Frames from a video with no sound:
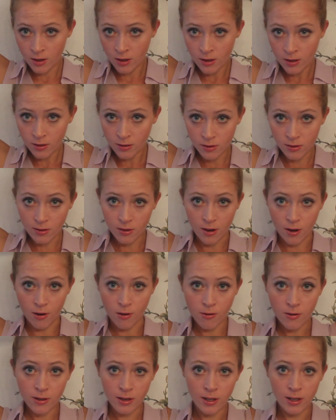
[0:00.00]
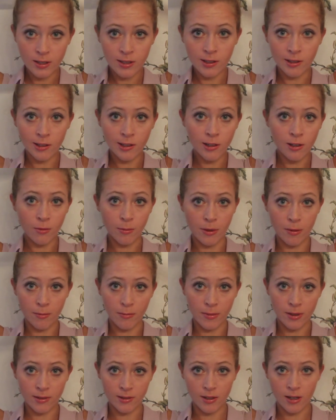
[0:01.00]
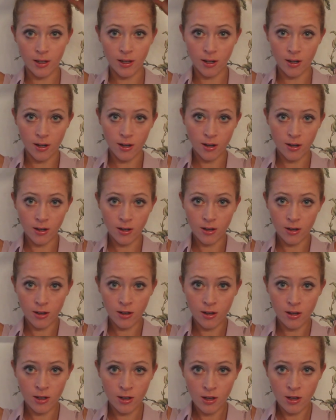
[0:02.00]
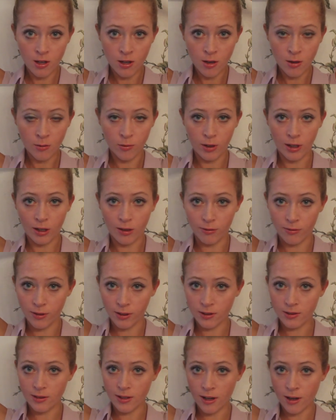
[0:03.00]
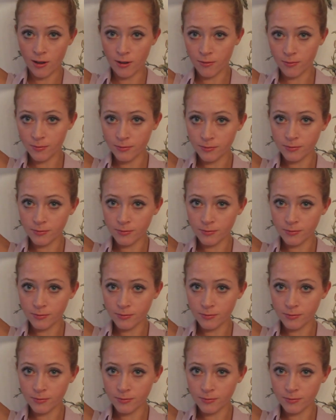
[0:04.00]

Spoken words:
So it's a little bit messy here. We can fix that.